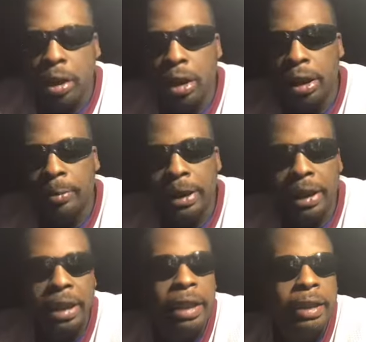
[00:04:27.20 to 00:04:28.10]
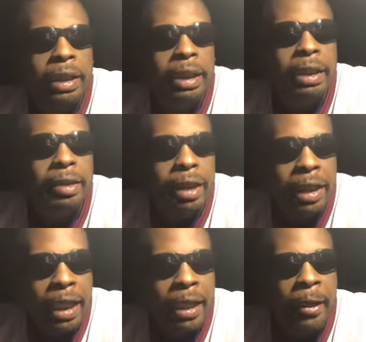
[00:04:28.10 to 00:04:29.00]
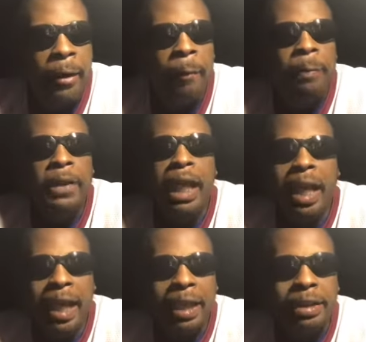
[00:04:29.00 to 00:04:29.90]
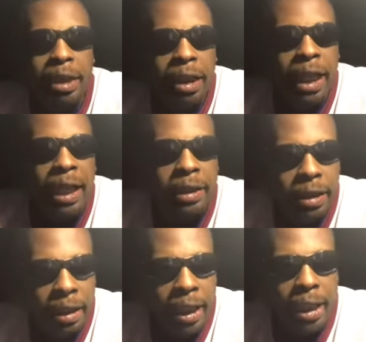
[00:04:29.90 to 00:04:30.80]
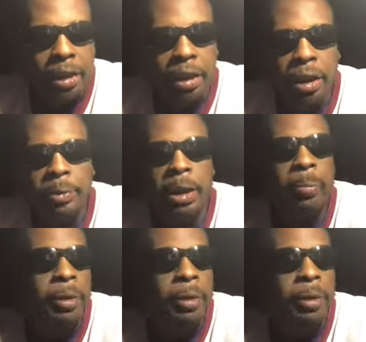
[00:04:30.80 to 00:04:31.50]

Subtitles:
You know what I'm saying? And I think he's a guy that adds a lot to that. You know what I'm saying?